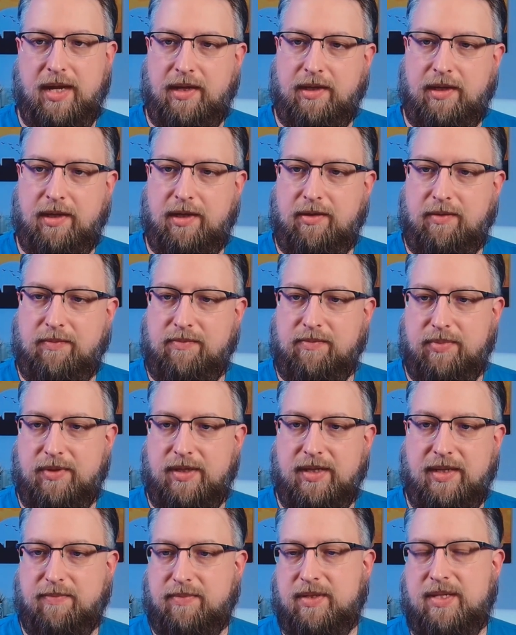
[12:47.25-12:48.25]
um,
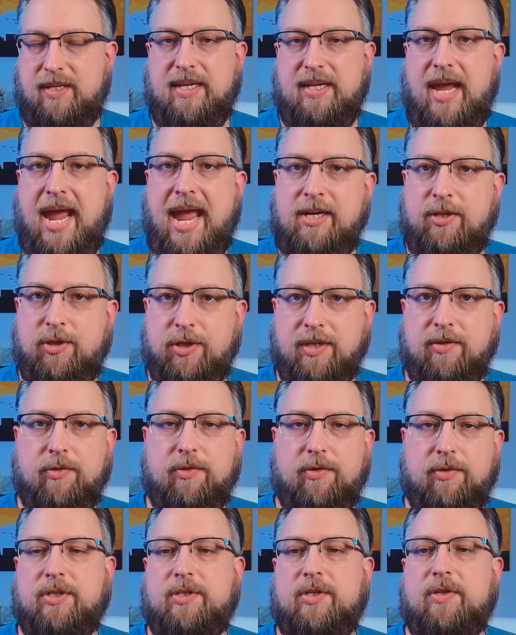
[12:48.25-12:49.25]
the, the agent
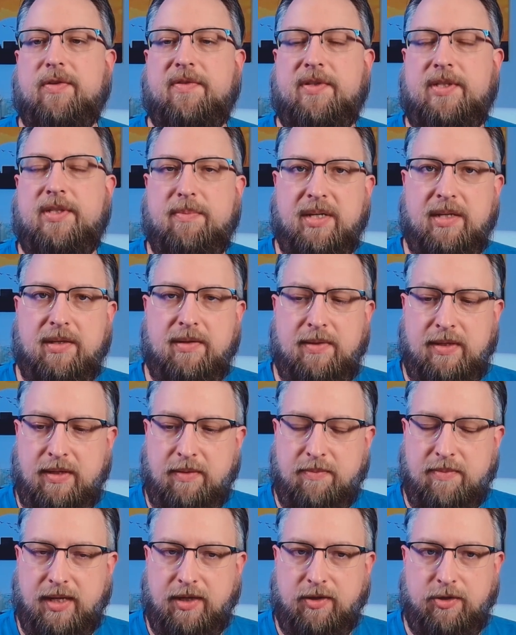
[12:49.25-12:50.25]
or
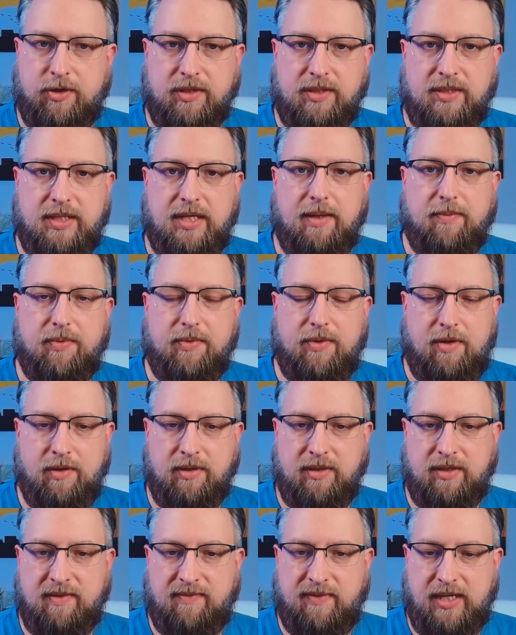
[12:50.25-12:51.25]
serviceability manager setup
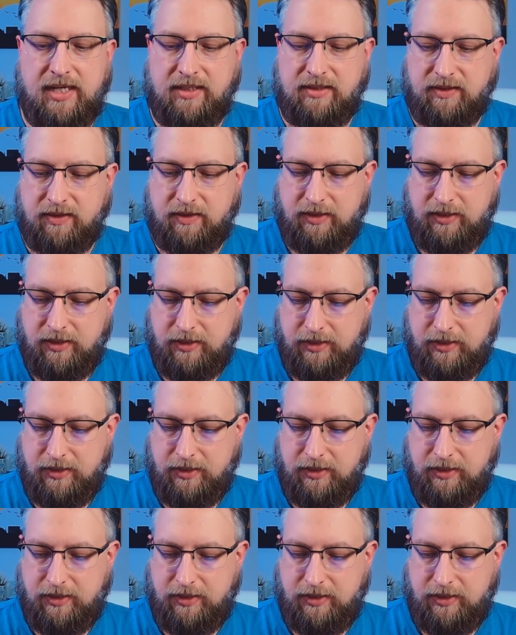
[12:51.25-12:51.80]
on the device.